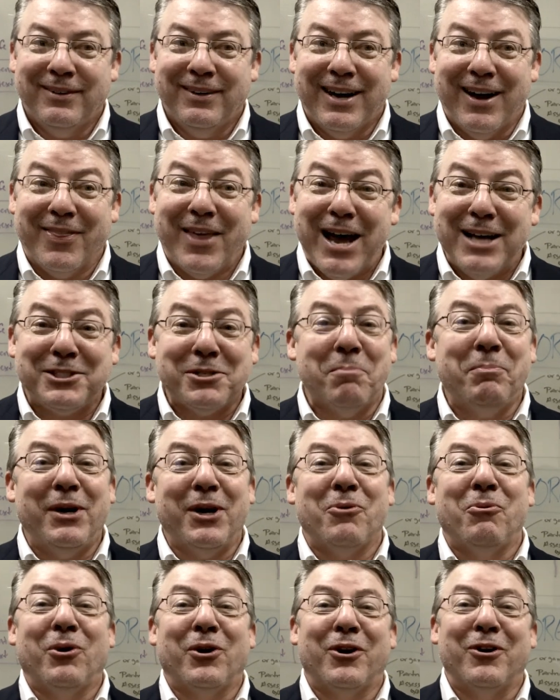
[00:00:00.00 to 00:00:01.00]
Now, that's a
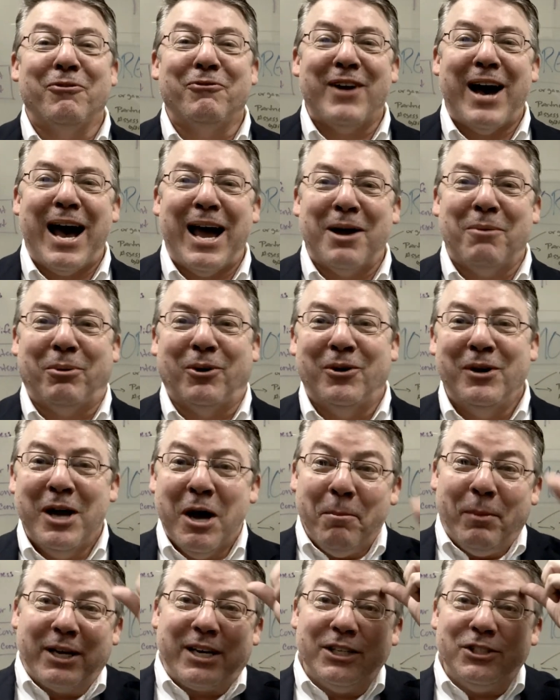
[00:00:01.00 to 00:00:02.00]
big word, viable.
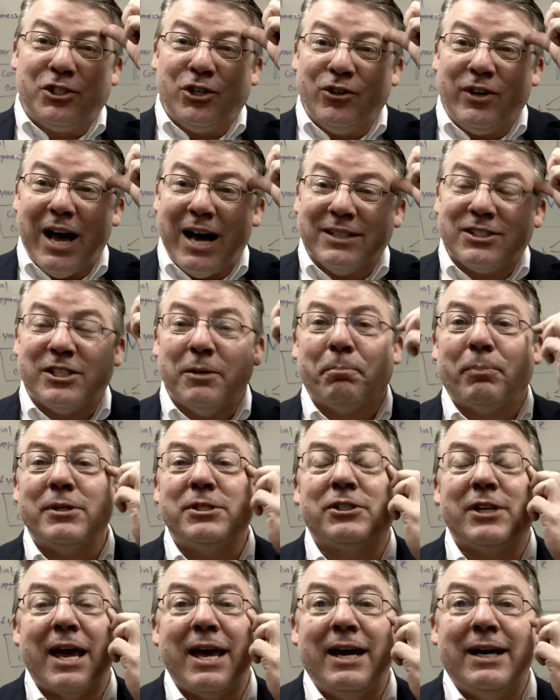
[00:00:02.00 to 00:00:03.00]
Because you're not simply
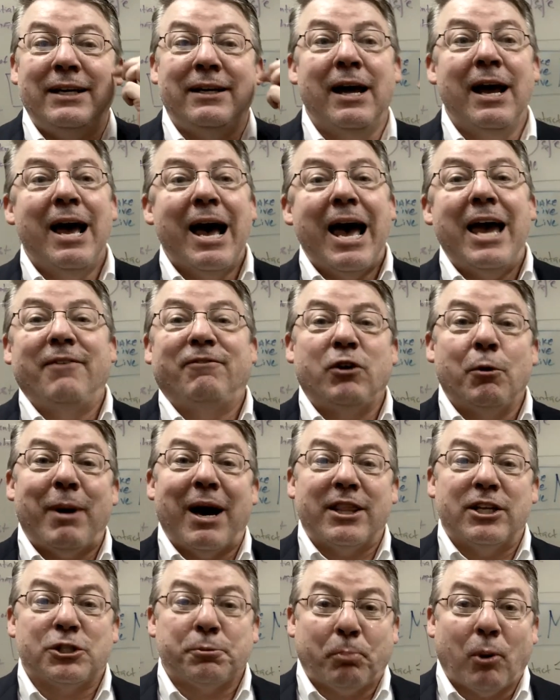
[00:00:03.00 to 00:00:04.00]
saying, hey, if you
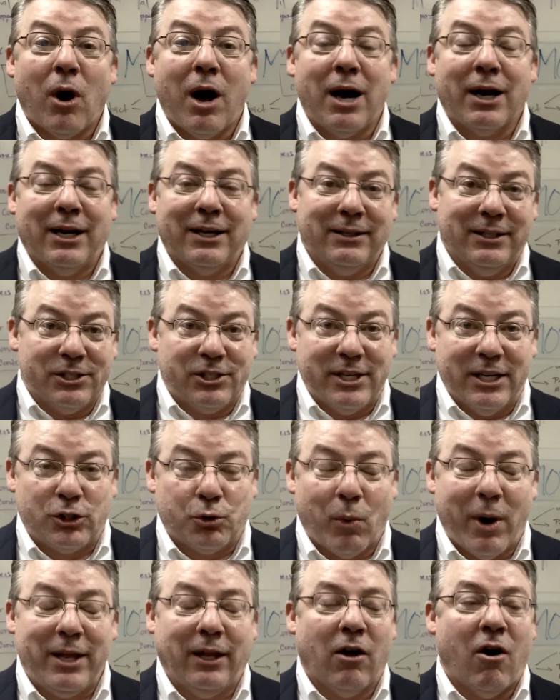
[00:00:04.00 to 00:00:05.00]
buy this product, let's say it's
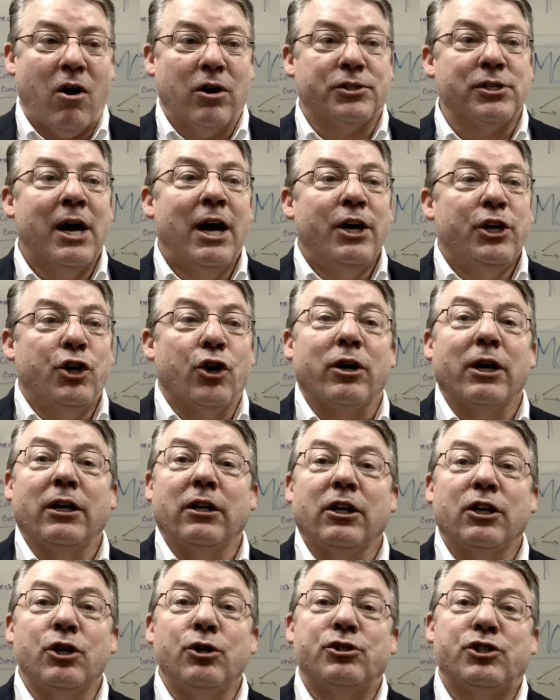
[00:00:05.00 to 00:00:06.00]
weight loss, you're going
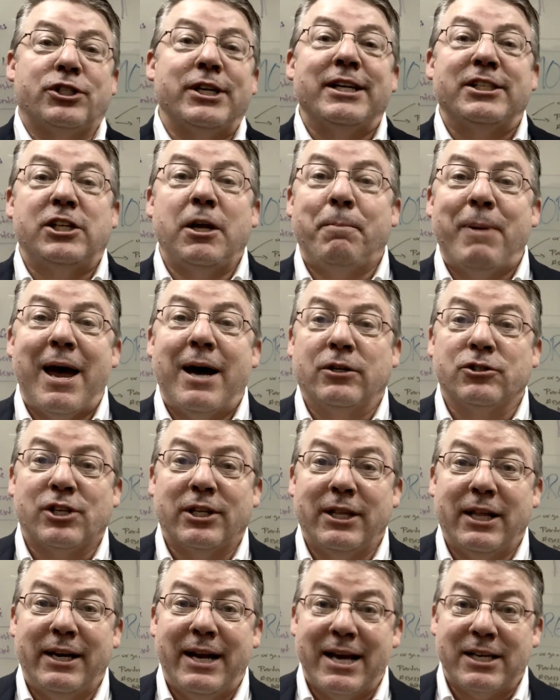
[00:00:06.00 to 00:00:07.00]
to lose 60 pounds
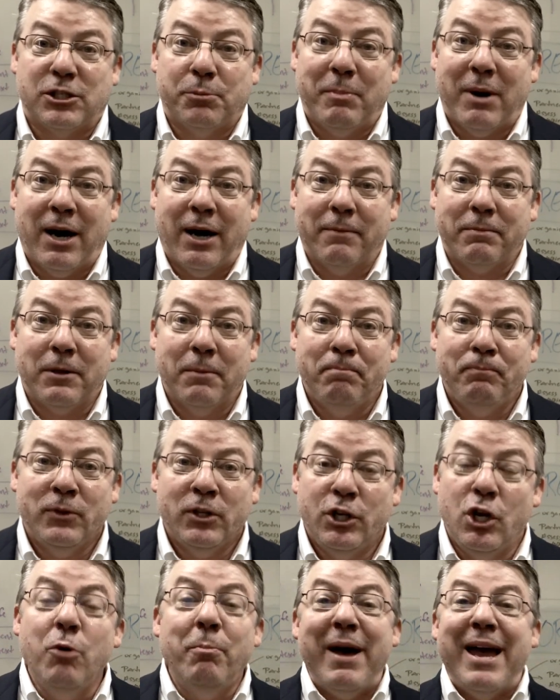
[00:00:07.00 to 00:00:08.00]
in the next month.
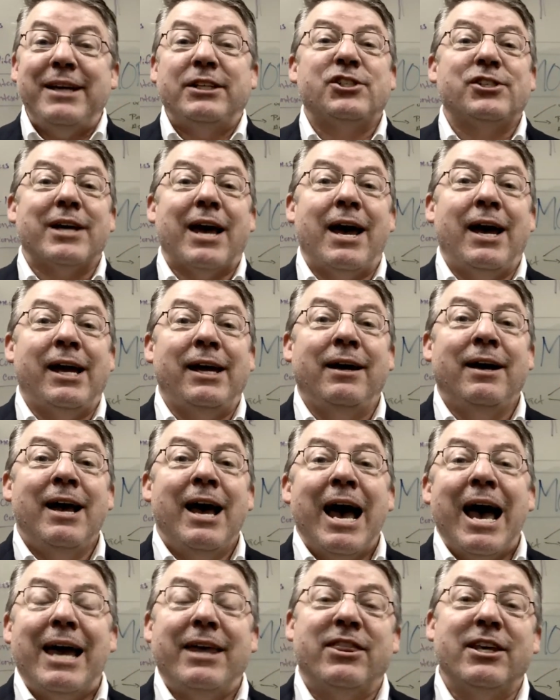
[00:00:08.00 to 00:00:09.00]
You may say,
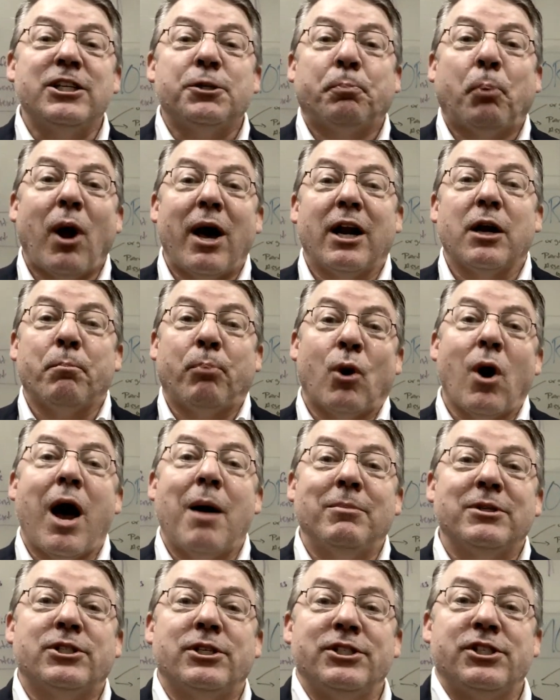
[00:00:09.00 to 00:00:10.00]
hey, this product
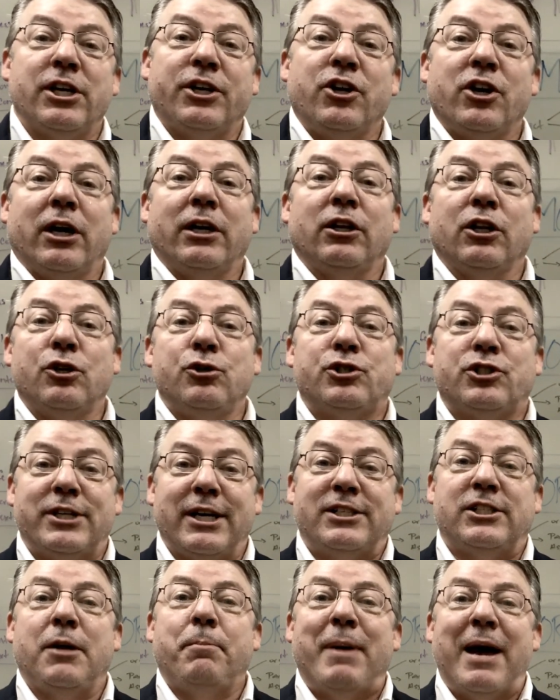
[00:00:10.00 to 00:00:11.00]
promises that you're going to lose
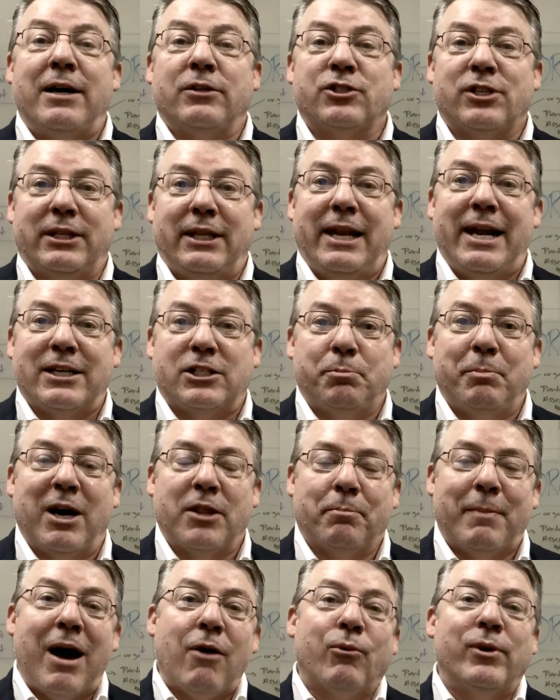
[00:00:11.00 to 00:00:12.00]
60 pounds in the next
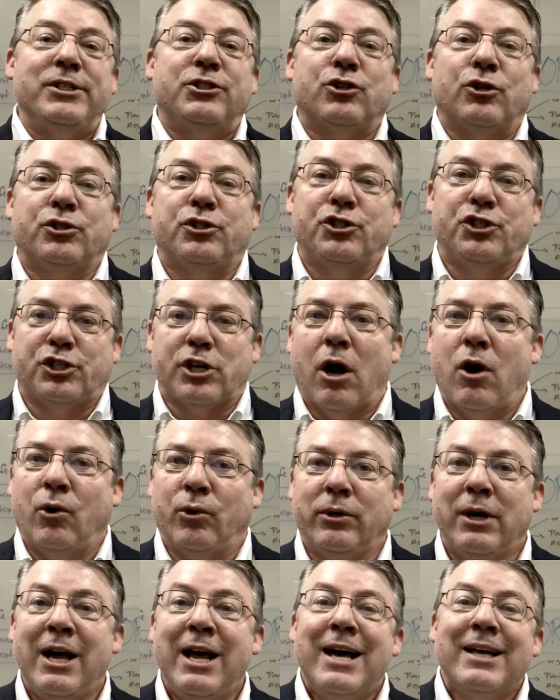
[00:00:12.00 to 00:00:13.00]
month. My research has
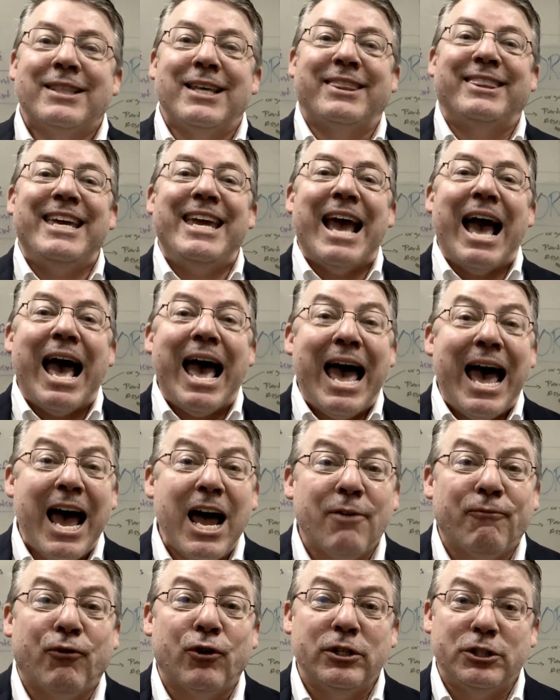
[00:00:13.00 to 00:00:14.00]
shown that the
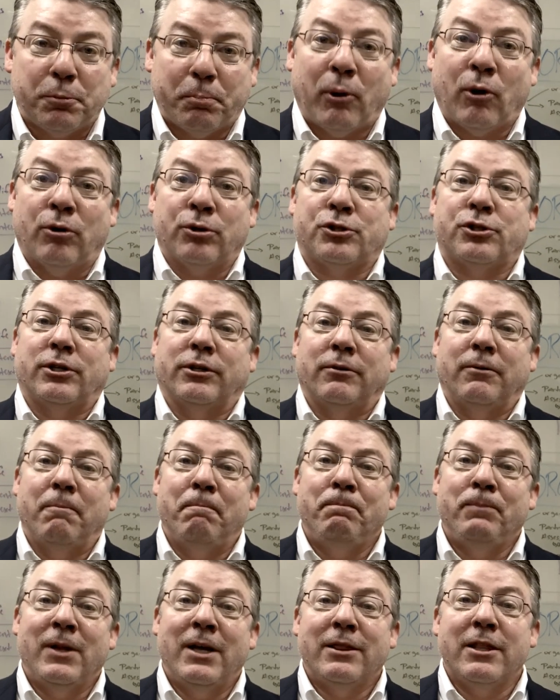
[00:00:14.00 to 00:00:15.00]
average person
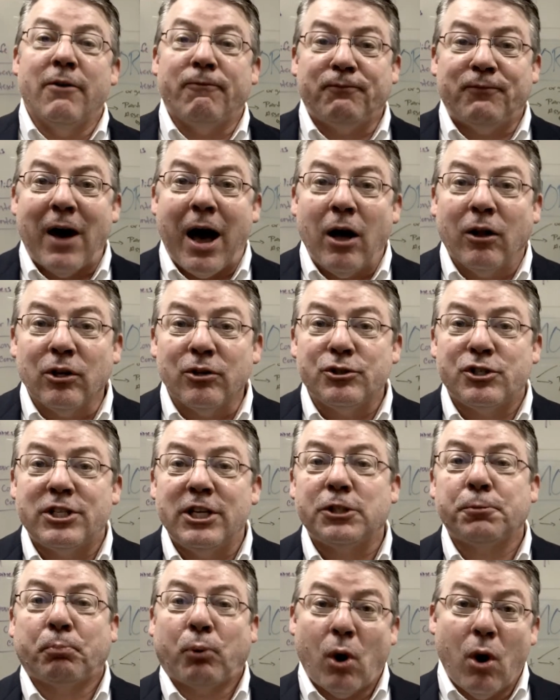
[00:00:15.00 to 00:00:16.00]
that follows
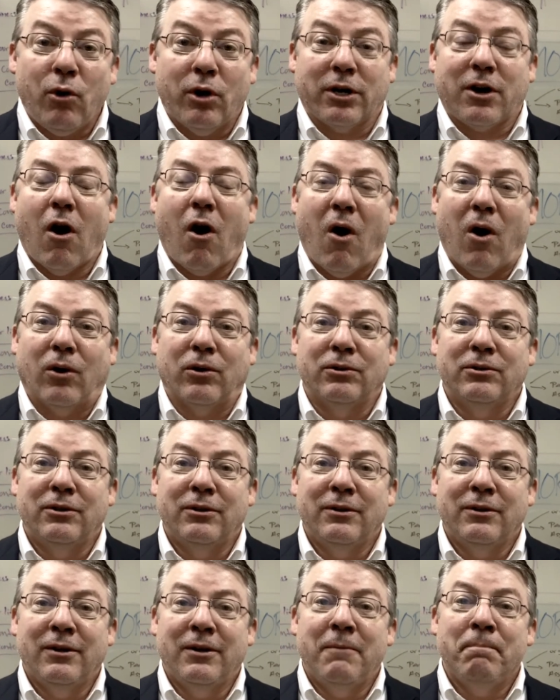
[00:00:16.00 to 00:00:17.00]
this protocol
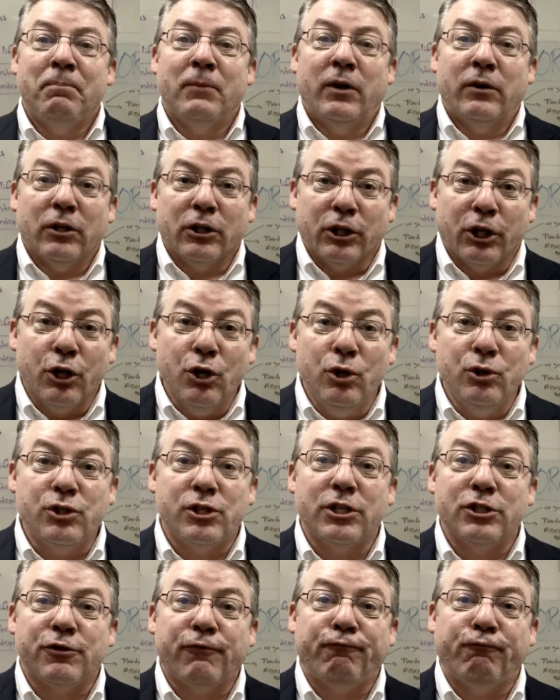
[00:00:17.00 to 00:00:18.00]

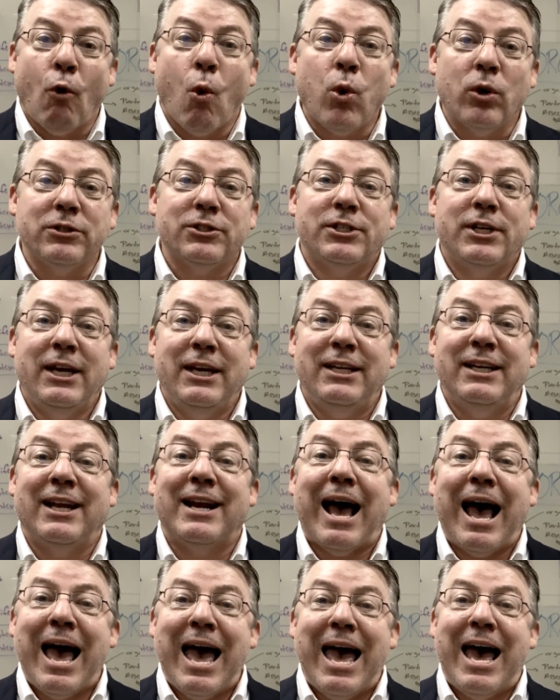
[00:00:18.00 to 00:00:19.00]
loses
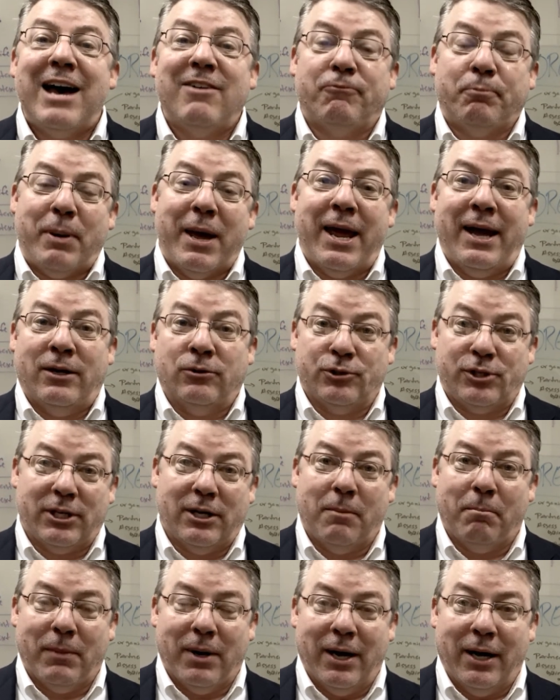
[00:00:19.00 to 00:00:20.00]
14.5 pounds in
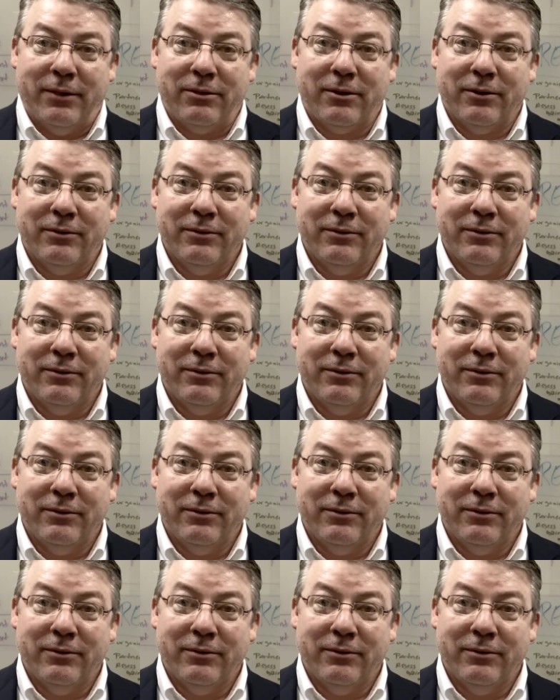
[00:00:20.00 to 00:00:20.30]
a month.